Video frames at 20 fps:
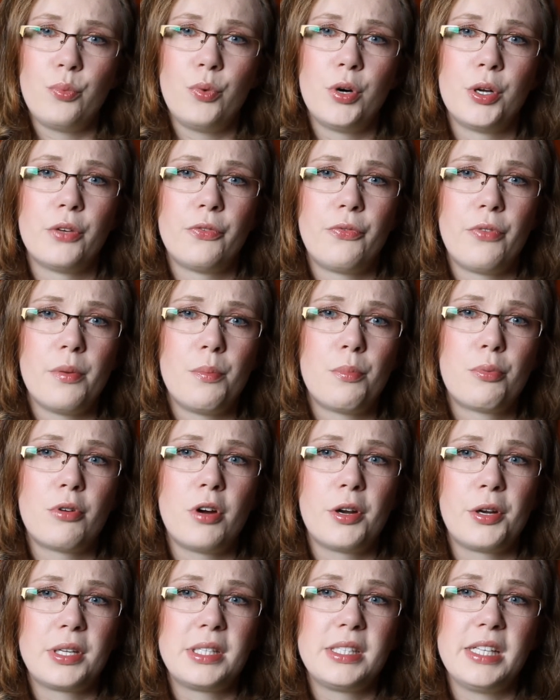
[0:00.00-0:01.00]
one of the
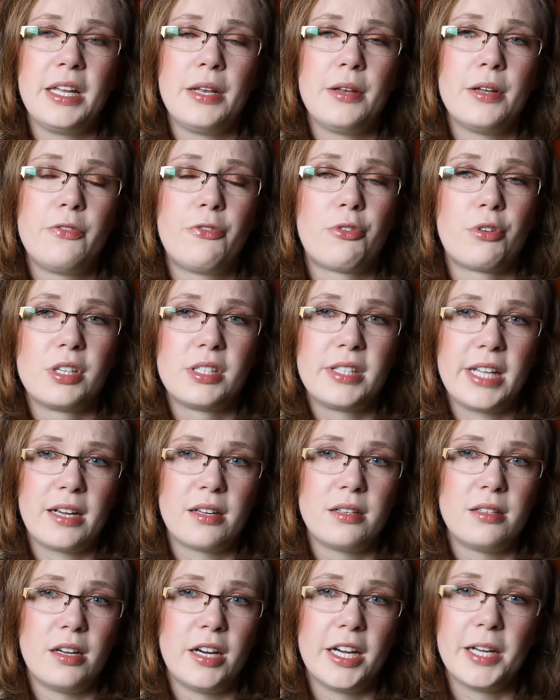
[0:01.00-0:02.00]
products in for a second
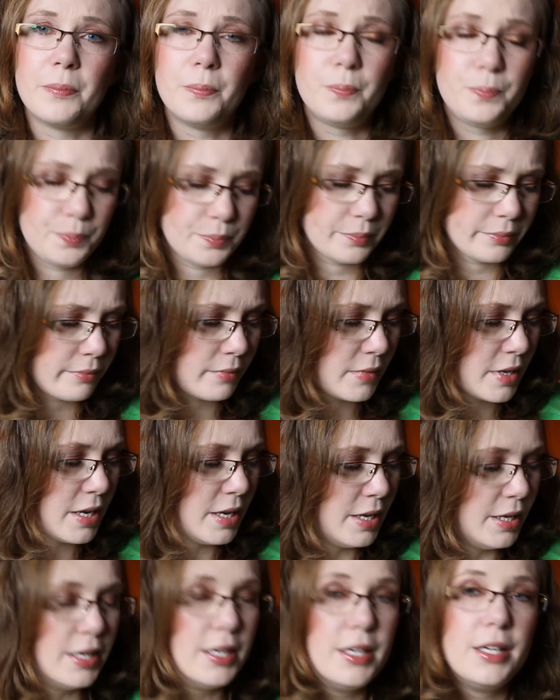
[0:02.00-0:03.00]
time.
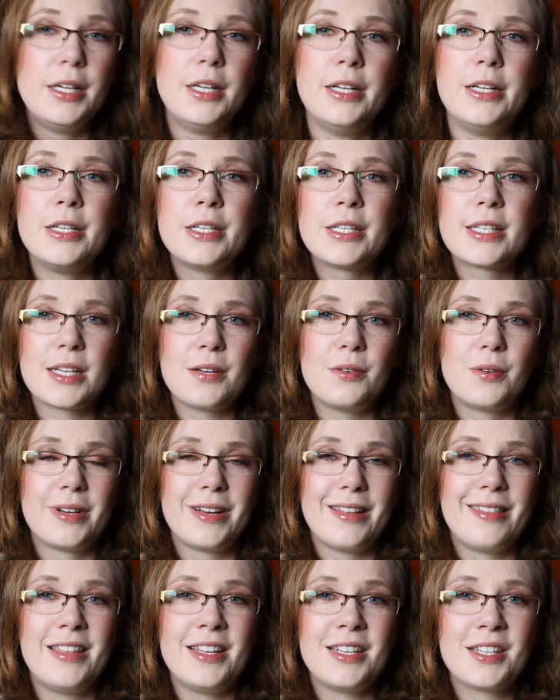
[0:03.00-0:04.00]
So
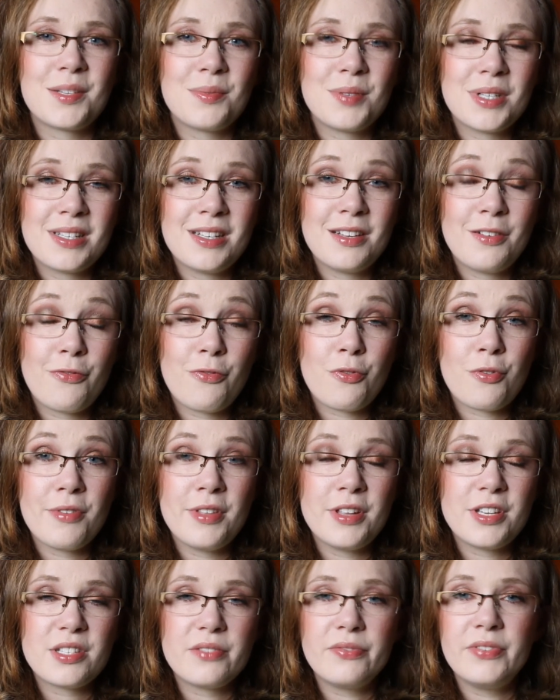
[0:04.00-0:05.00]
this was it for
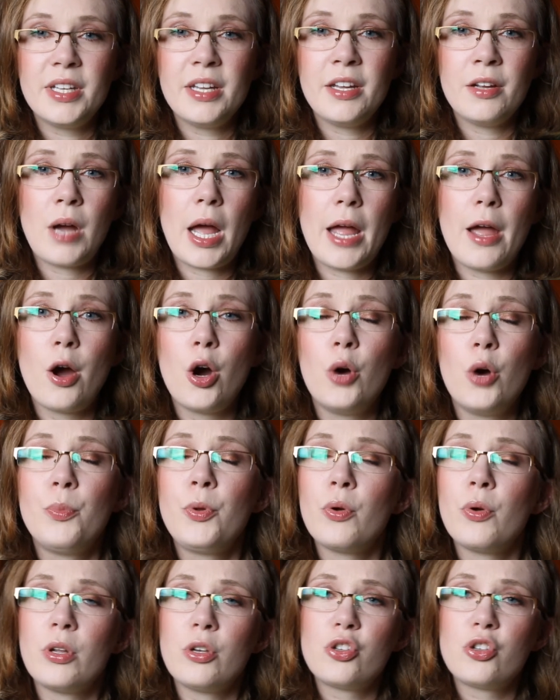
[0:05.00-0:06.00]
this video. I hope
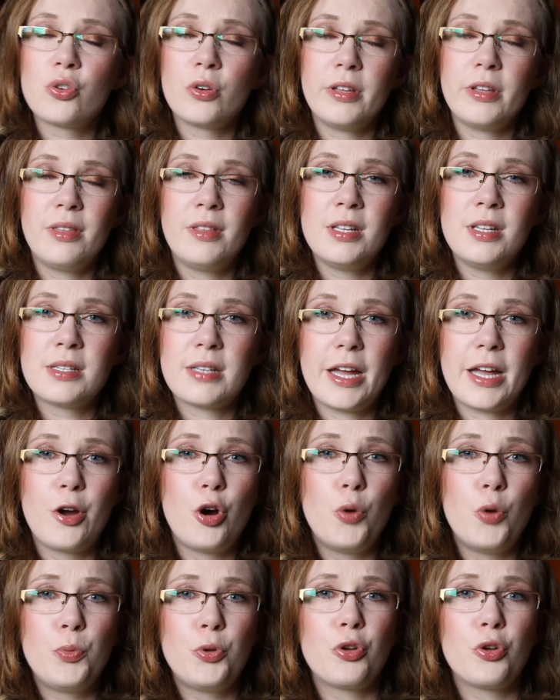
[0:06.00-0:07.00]
you enjoyed this. I
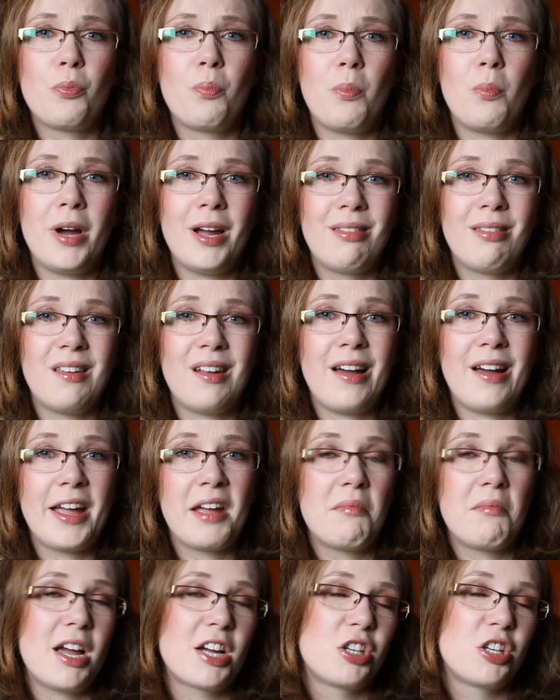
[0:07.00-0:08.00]
hope you don't mind that I
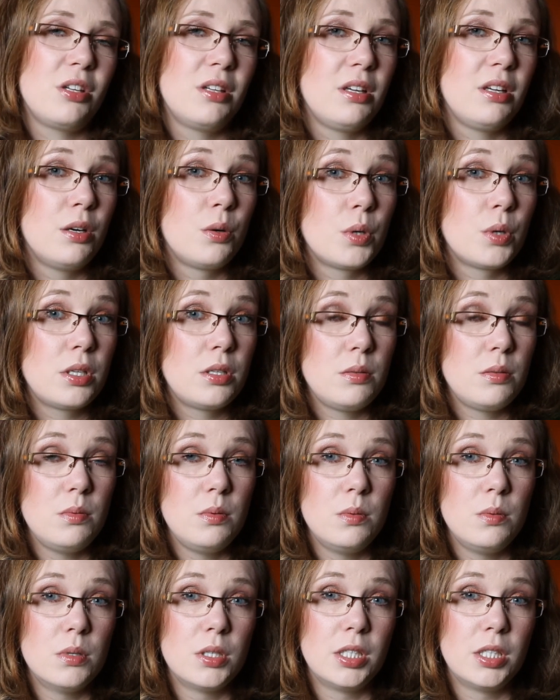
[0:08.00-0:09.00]
am actually going
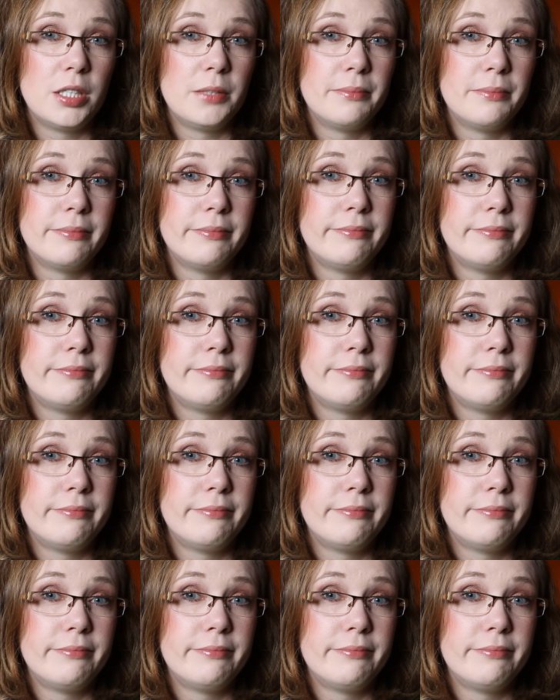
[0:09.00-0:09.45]
to